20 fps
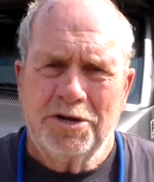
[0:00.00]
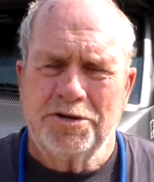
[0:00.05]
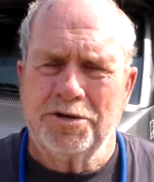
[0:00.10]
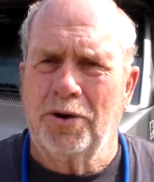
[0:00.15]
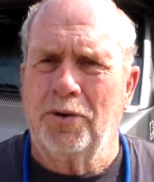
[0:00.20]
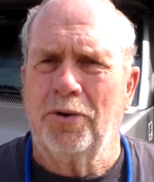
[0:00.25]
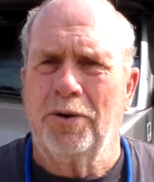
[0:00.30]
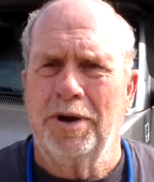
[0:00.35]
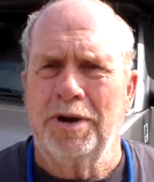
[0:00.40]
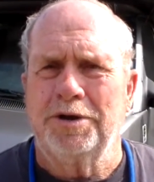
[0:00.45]

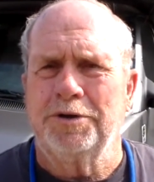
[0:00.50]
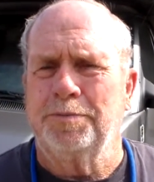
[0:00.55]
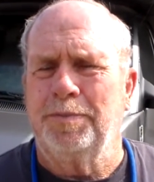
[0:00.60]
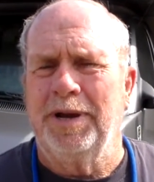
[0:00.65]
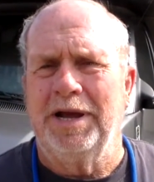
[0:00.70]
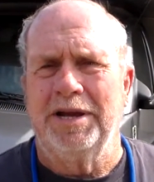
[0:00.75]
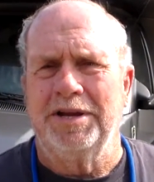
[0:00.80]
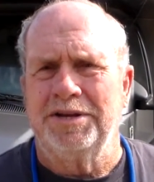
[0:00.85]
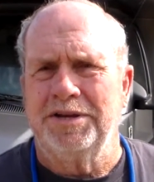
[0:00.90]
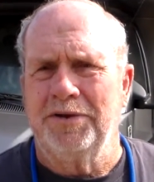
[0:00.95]
so
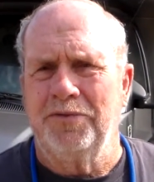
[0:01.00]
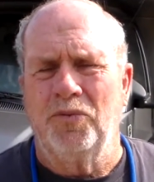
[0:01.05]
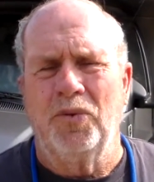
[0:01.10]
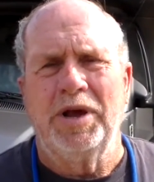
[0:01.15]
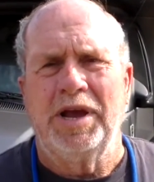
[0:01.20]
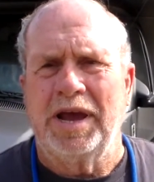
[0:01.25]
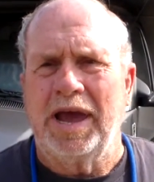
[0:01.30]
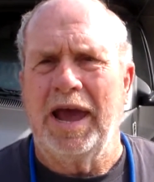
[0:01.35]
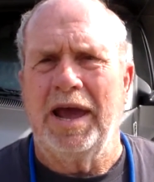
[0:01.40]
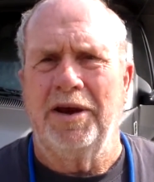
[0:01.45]
expensive,
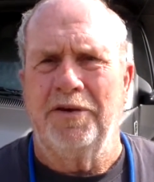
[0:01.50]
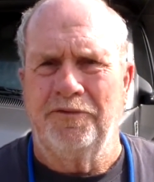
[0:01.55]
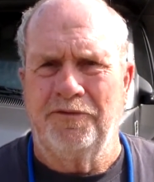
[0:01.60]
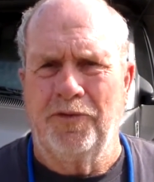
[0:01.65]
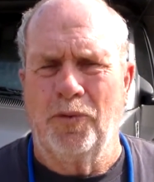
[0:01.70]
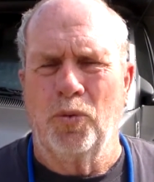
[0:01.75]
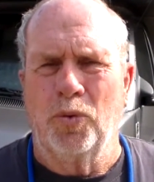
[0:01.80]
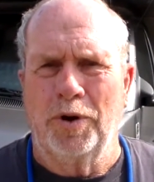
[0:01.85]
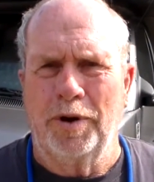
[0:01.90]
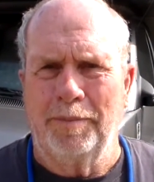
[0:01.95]
we can't
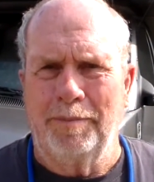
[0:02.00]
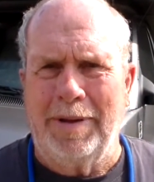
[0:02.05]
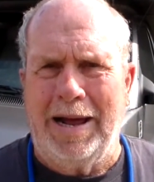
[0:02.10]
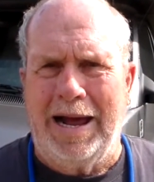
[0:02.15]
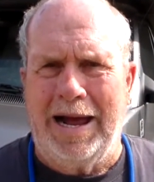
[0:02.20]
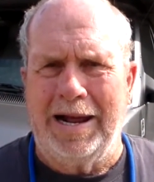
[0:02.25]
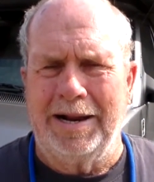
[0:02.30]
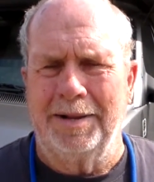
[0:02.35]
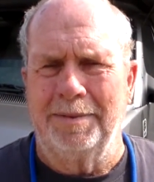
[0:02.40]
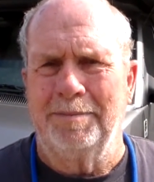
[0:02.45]
afford to
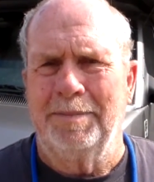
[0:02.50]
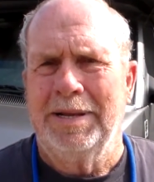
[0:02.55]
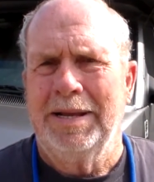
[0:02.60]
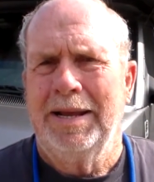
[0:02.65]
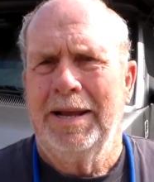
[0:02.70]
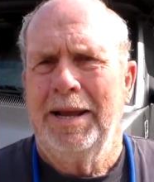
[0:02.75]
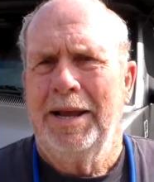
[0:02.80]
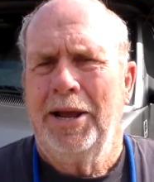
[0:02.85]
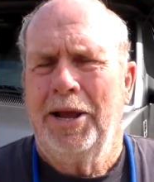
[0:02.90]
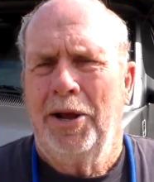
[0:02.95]
buy
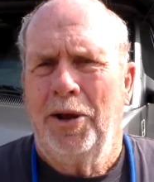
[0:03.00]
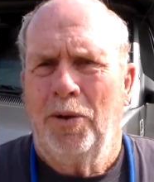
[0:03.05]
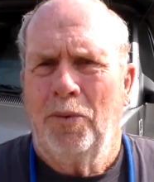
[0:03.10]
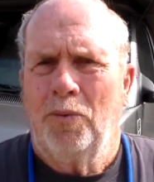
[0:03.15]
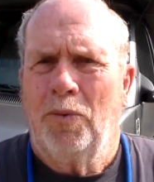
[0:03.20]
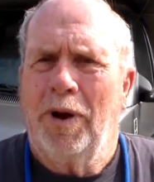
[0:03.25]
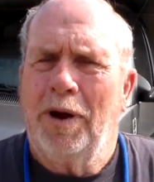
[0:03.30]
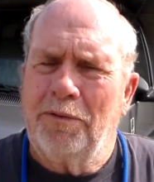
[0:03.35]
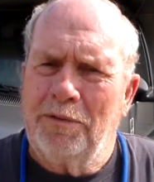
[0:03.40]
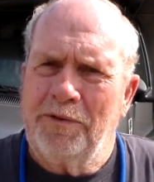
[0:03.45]

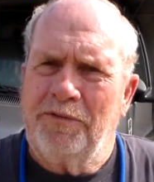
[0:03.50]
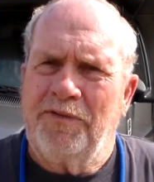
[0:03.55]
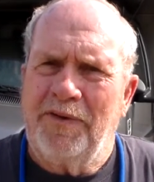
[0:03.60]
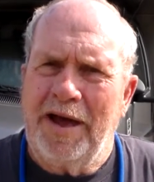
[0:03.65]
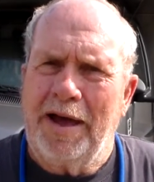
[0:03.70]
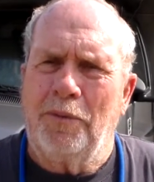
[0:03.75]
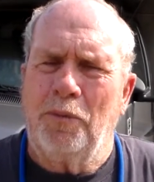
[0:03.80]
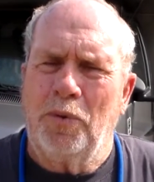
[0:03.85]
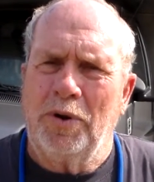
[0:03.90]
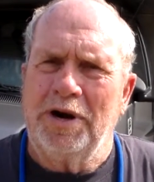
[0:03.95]
them. Well, we
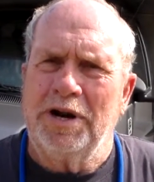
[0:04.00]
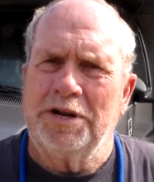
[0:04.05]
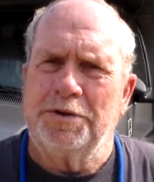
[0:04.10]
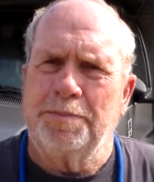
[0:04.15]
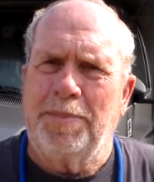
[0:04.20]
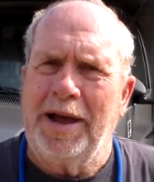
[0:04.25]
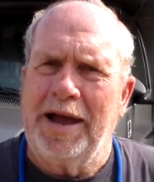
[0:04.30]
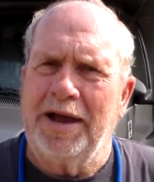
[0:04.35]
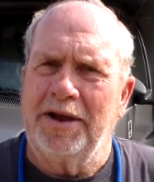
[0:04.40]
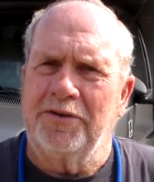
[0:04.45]
found one this
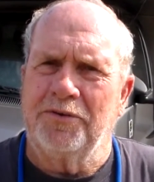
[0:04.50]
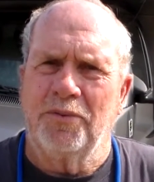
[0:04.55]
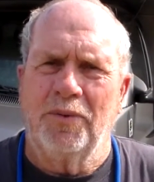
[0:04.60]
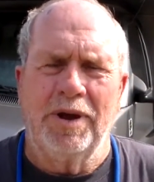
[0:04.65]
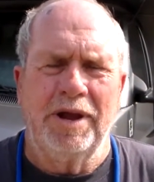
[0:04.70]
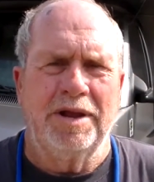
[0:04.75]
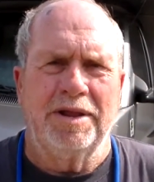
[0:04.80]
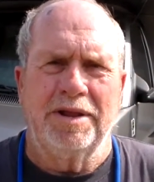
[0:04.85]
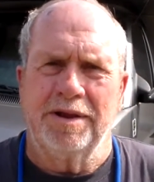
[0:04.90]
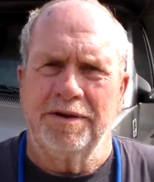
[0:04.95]
past
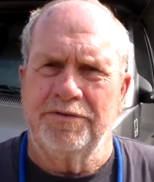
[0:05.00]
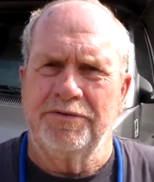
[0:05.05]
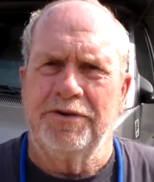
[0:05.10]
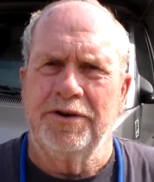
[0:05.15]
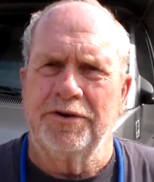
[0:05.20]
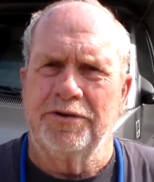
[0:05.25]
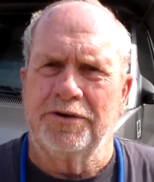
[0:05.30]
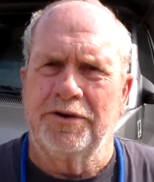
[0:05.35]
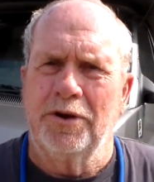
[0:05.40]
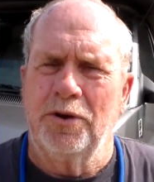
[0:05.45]
week that's
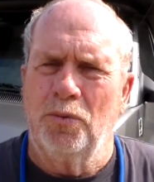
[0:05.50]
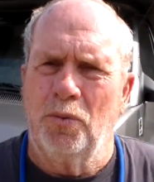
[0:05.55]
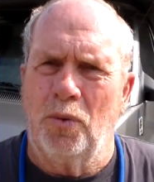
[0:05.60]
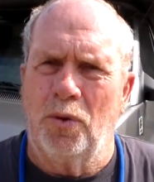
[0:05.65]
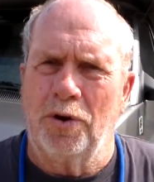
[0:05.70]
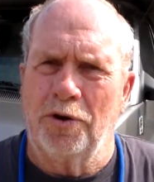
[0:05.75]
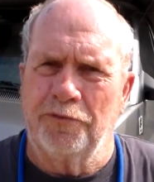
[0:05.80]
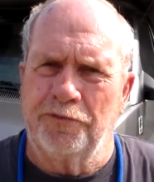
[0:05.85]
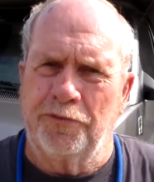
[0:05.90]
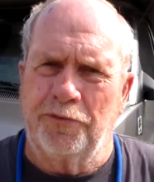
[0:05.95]
just too
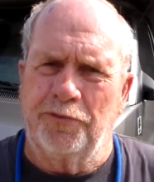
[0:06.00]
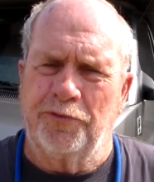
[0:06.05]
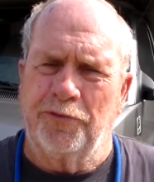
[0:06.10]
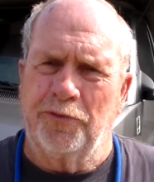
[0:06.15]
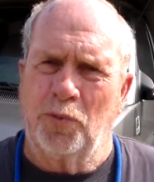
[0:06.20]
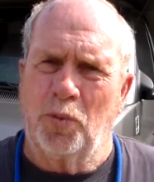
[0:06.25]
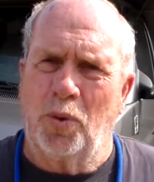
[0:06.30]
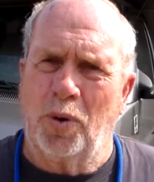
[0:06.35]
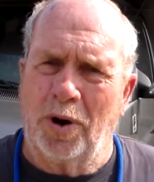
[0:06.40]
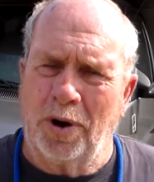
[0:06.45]
wonderful for
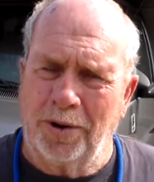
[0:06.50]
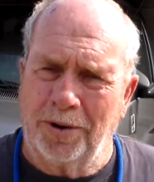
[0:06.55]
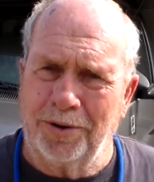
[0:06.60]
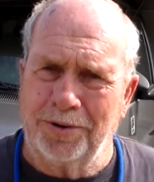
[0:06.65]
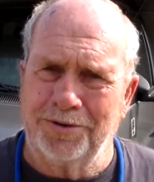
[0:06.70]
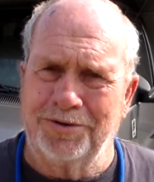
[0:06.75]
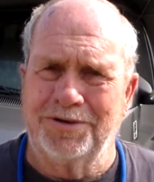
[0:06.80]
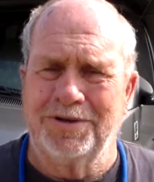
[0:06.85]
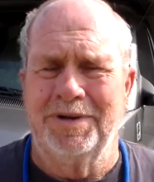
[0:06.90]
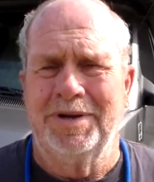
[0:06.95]

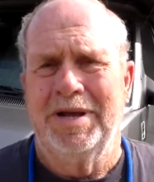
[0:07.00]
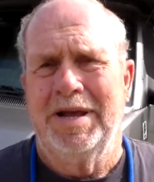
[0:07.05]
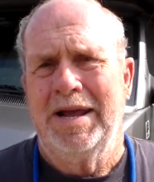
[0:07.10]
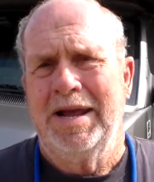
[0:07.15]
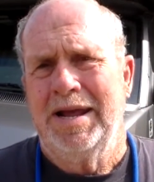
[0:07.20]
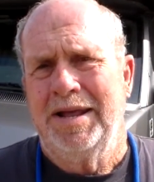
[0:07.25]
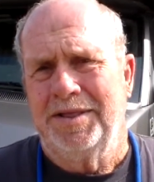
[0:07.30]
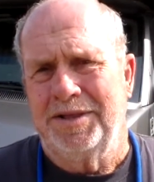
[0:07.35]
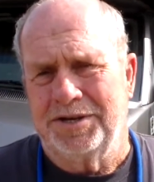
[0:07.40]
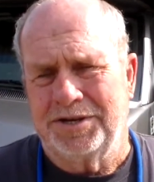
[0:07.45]
words.
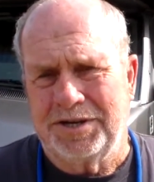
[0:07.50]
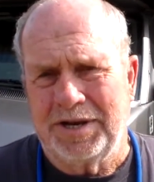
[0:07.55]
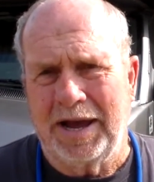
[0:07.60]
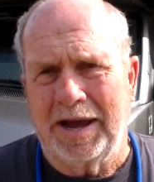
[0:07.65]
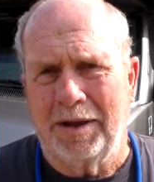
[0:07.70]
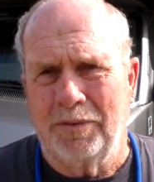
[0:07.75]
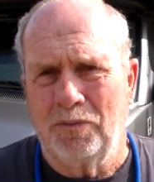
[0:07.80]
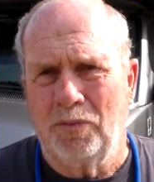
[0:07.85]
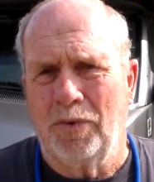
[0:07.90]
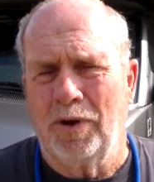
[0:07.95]
The
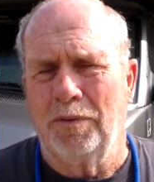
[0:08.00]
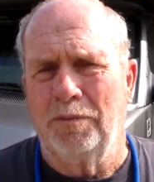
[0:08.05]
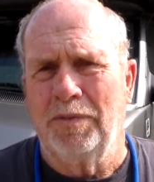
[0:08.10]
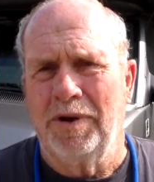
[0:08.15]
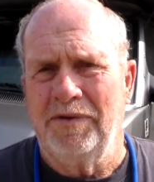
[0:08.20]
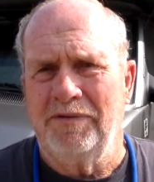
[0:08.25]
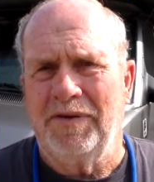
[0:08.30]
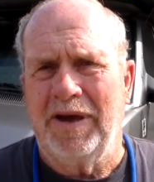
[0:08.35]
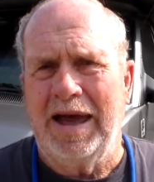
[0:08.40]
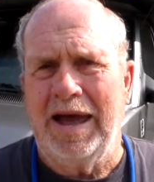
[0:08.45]
second one
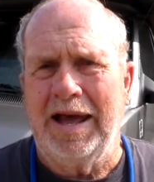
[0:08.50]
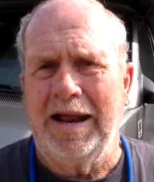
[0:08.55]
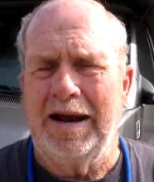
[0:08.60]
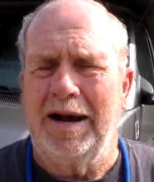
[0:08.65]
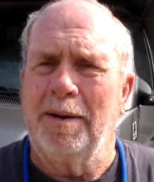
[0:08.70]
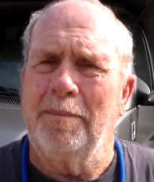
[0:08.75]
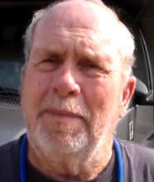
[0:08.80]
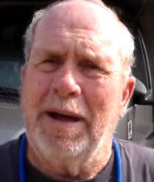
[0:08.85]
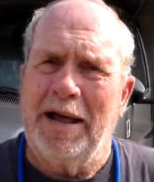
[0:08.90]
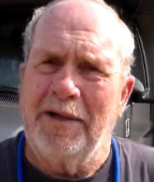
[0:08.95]
we've had
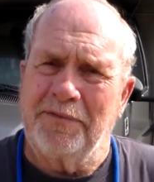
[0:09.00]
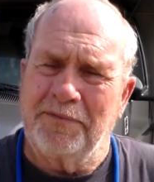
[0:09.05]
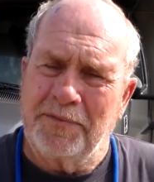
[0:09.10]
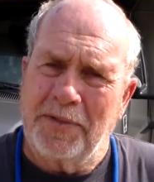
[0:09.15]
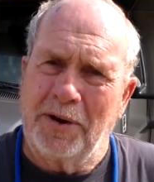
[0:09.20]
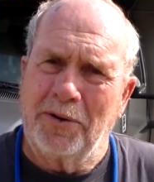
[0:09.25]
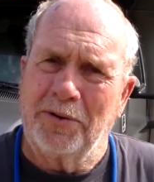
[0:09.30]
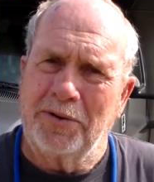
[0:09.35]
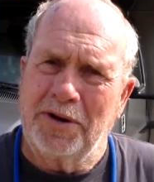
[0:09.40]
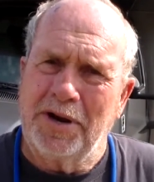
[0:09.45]
in about
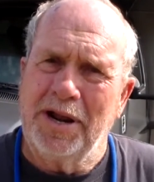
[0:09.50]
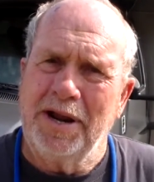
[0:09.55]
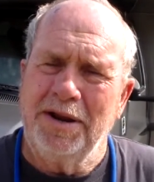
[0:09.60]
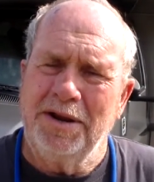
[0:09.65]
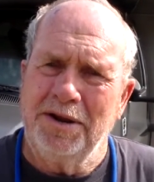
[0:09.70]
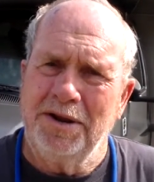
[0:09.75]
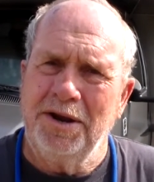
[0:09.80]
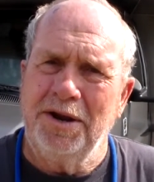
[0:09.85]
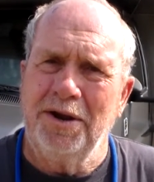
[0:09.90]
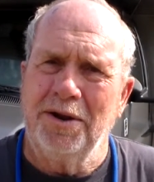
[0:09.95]

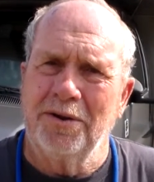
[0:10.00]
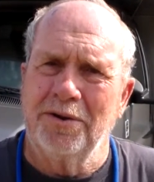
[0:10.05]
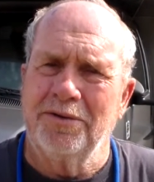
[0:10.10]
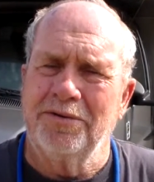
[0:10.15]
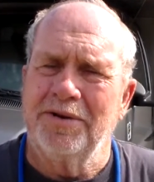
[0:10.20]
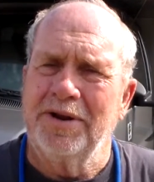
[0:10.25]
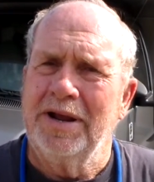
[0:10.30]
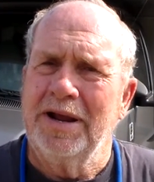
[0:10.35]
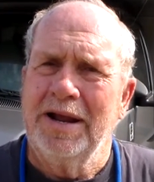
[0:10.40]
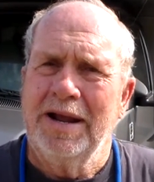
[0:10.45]
13 years.